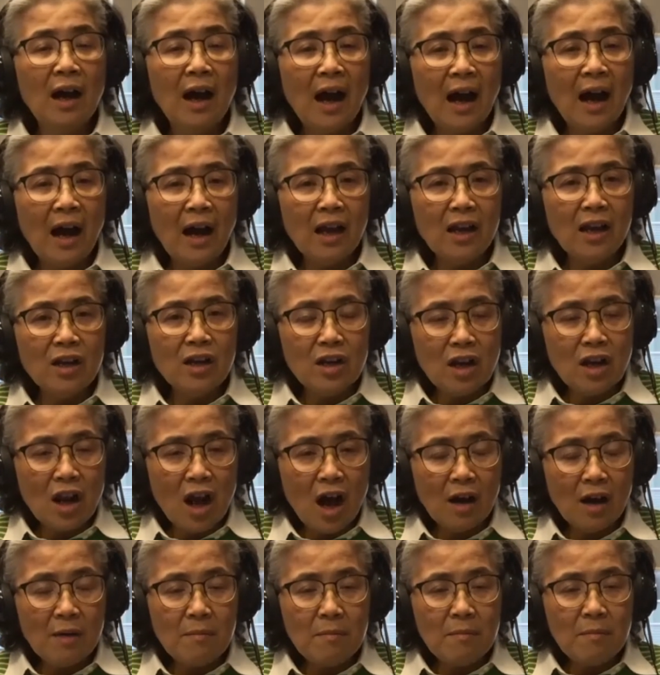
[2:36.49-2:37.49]
are
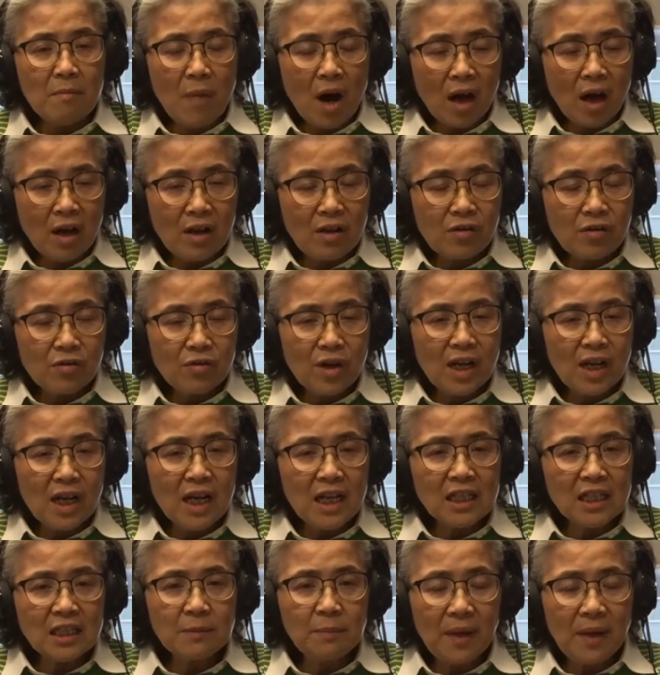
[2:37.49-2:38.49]
not monitoring
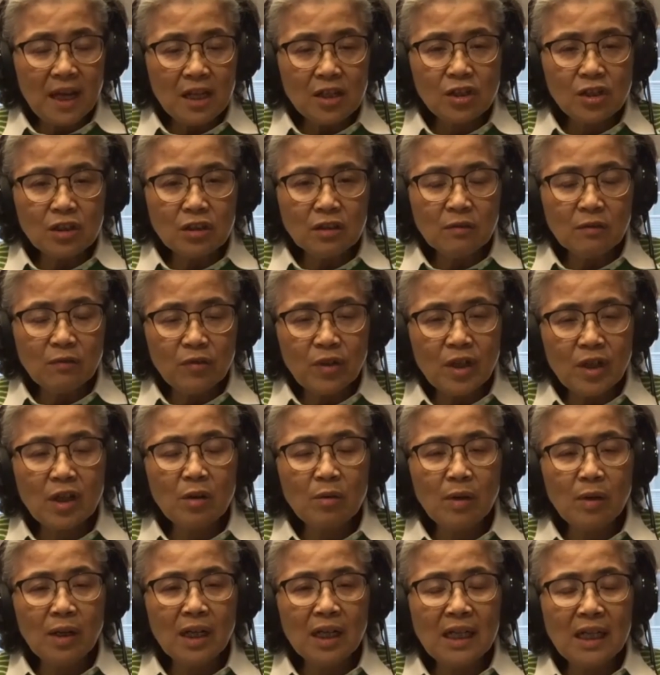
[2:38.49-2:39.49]
these patients
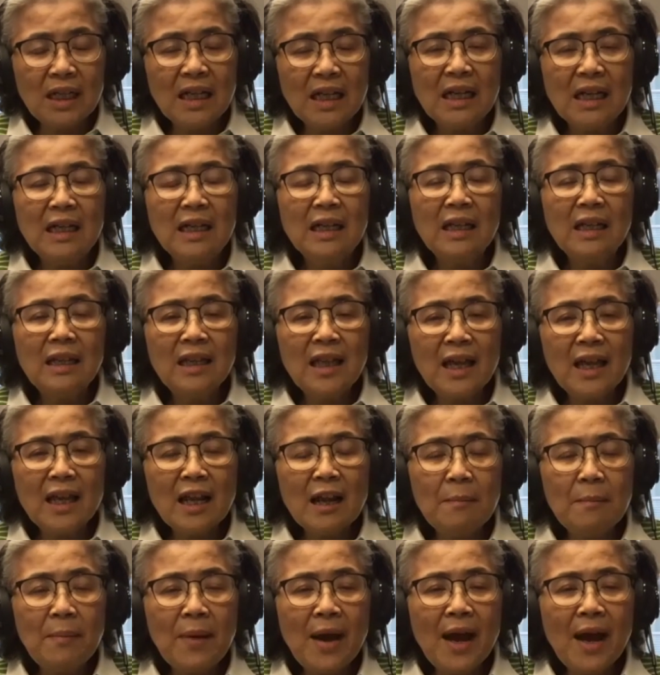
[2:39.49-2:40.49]
frequently, then
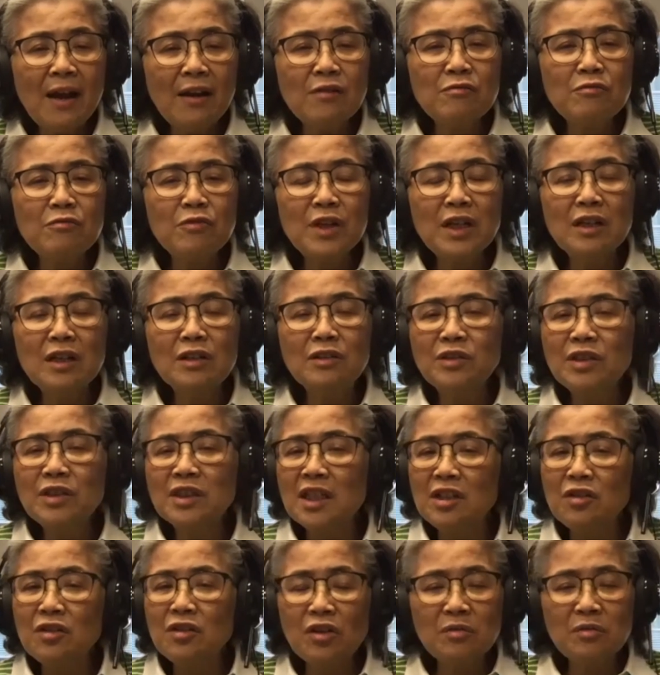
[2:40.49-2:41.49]
hepatorenal
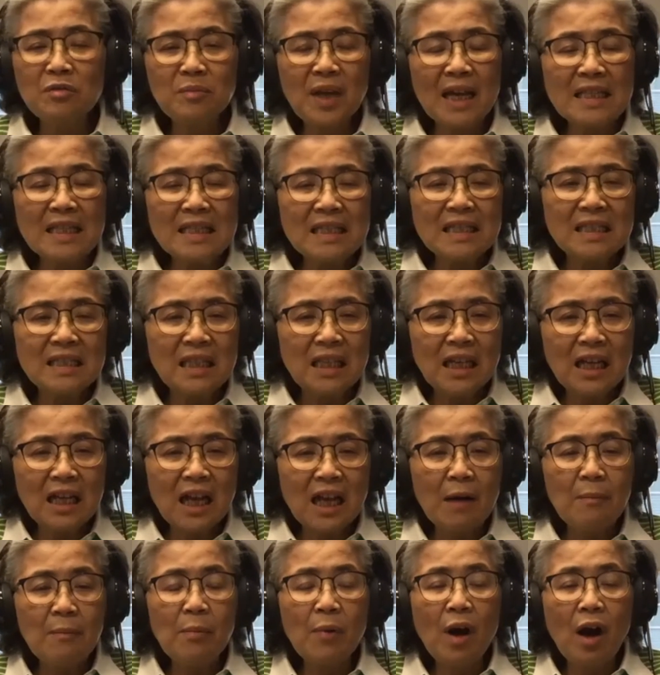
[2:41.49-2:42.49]
syndrome can sneak
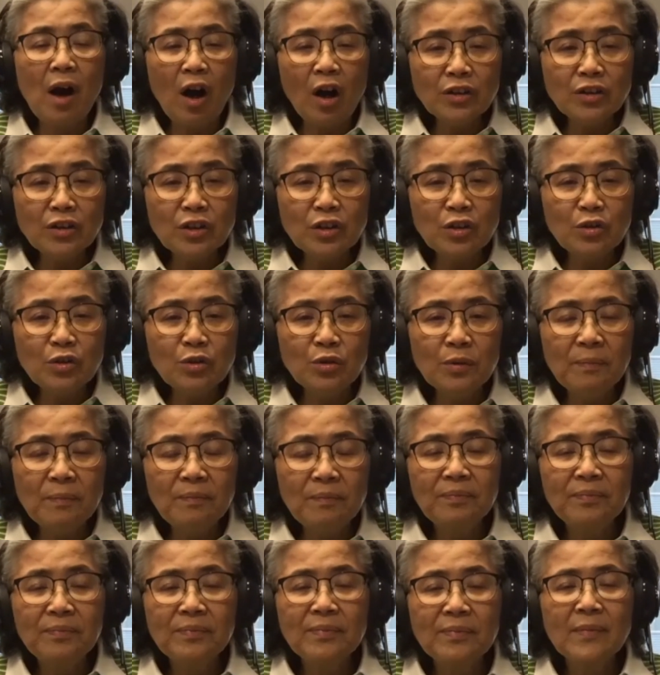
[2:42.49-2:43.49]
up on you
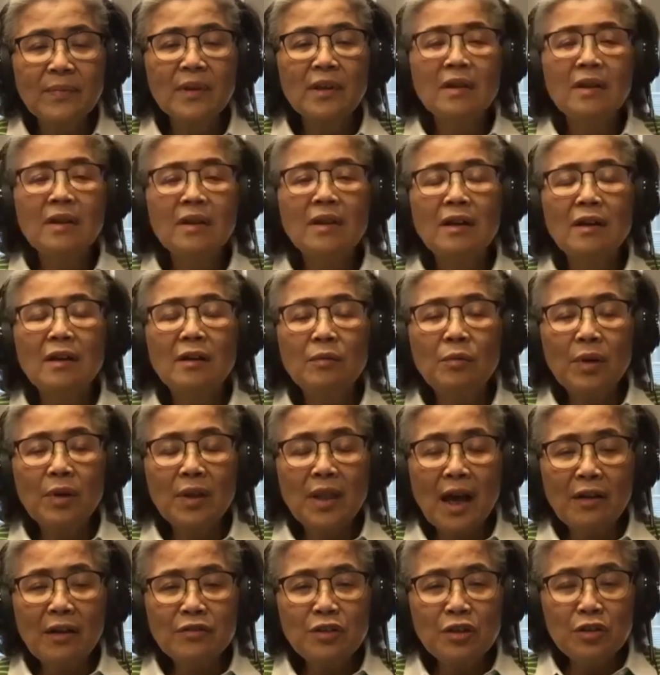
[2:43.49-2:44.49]

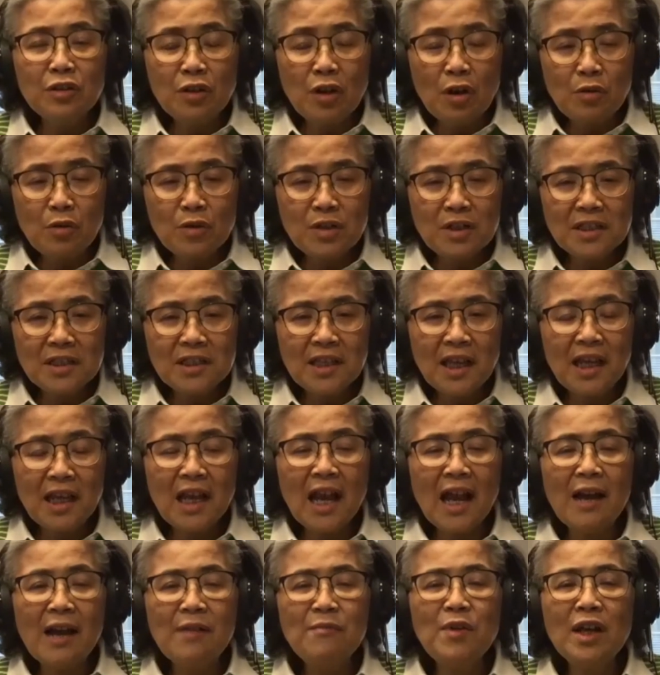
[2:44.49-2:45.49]
without you noticing.
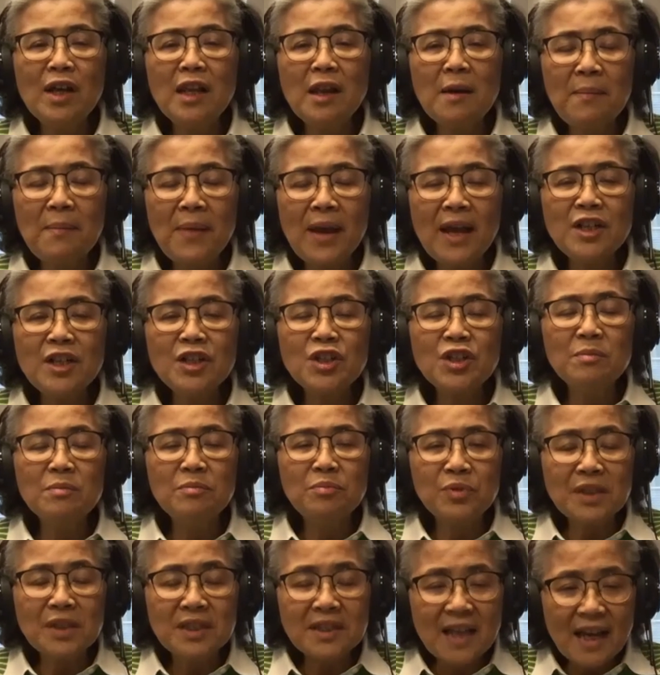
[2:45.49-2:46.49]
And when the patient
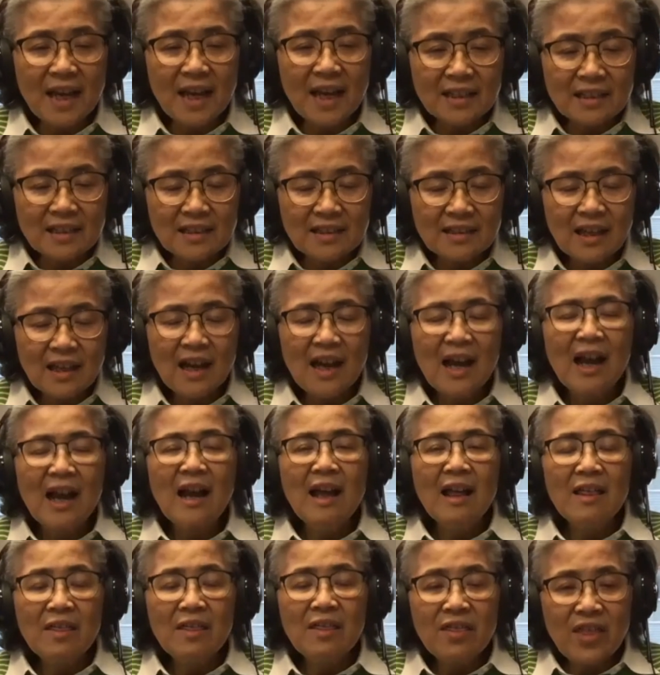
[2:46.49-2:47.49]
presents,
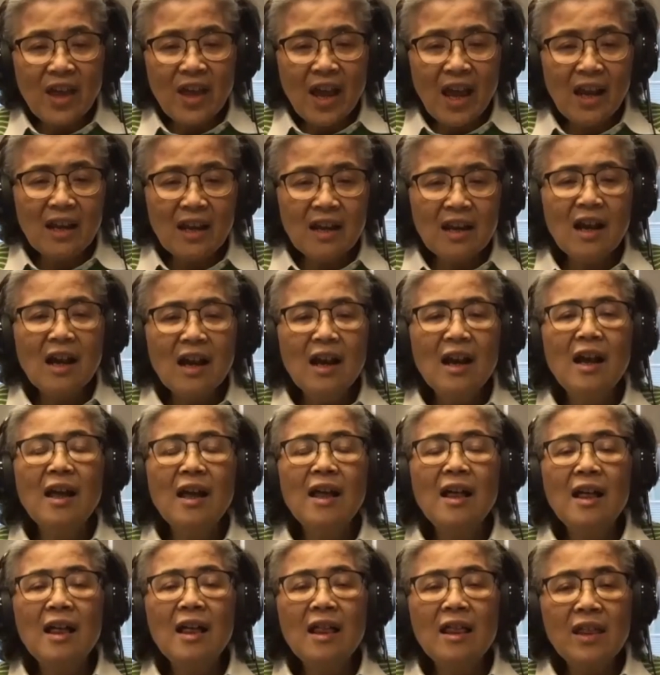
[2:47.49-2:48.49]
then
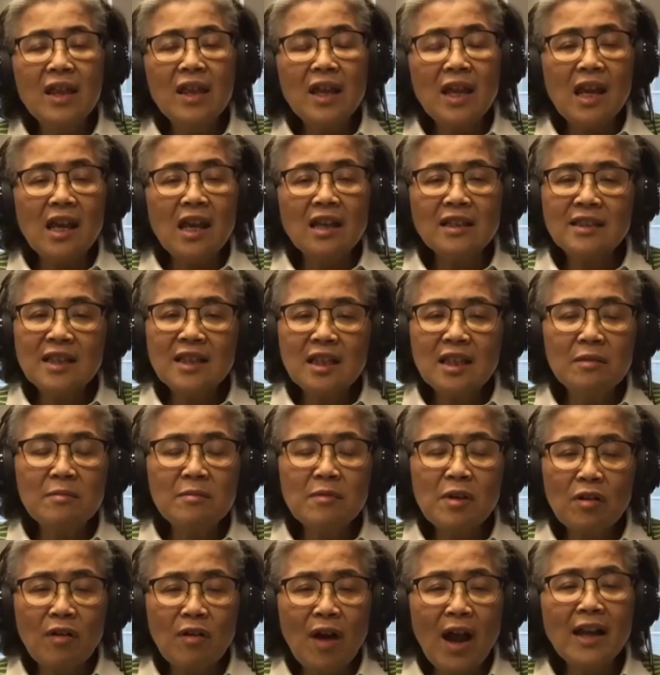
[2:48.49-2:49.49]
the serum
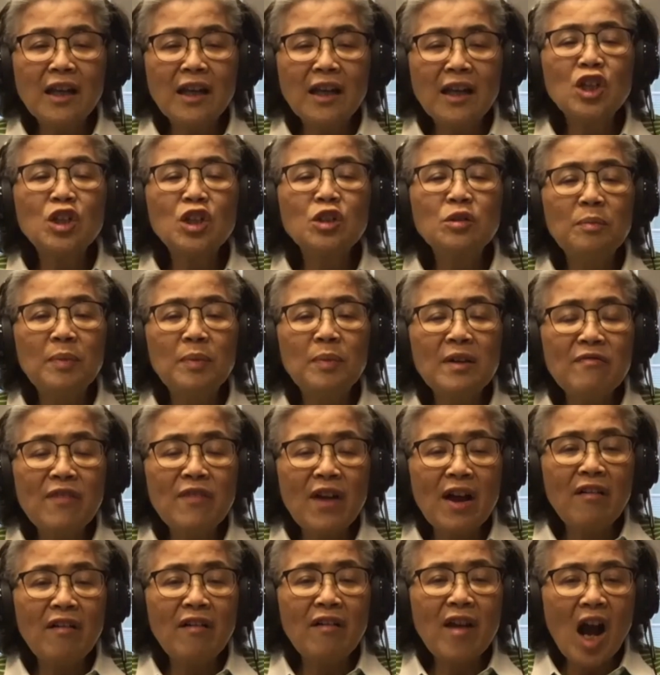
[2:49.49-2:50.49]
creatinine could be
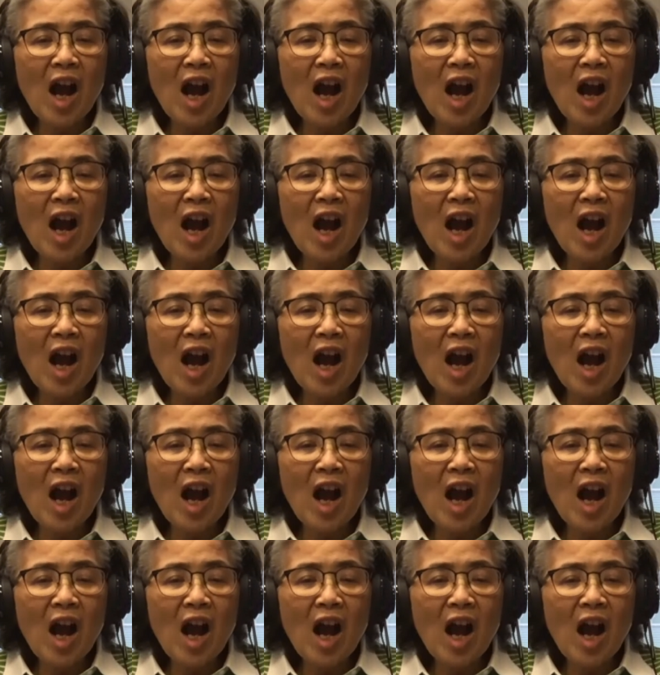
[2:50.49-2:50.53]
very